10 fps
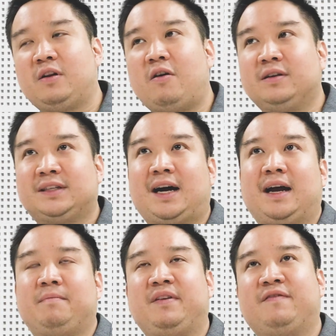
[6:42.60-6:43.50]
long
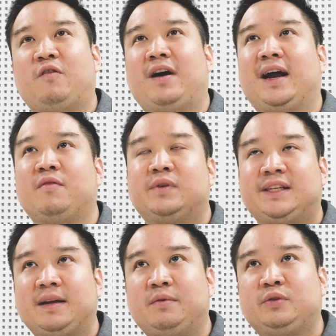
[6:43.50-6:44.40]
time before I was
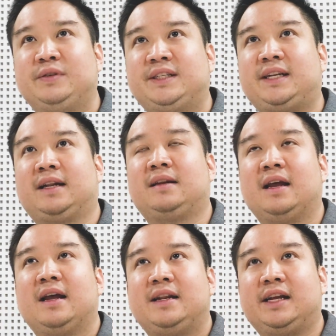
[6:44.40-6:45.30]
able to set
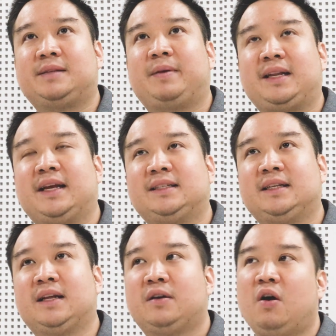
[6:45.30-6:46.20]
the
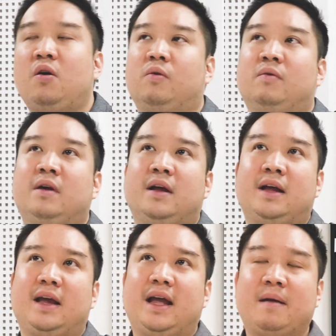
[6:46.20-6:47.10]
expectation that,
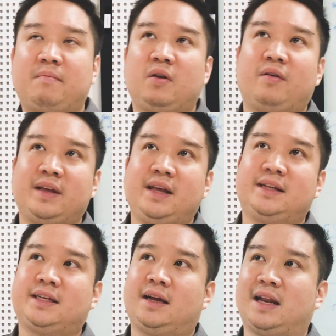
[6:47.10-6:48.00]

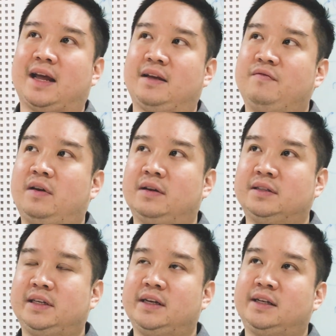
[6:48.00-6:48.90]
employees are like
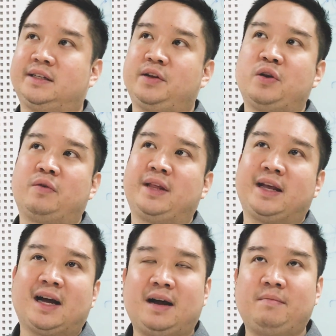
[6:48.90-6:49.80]
volunteers. They
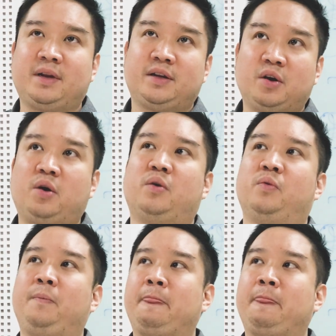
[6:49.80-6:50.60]
come and go.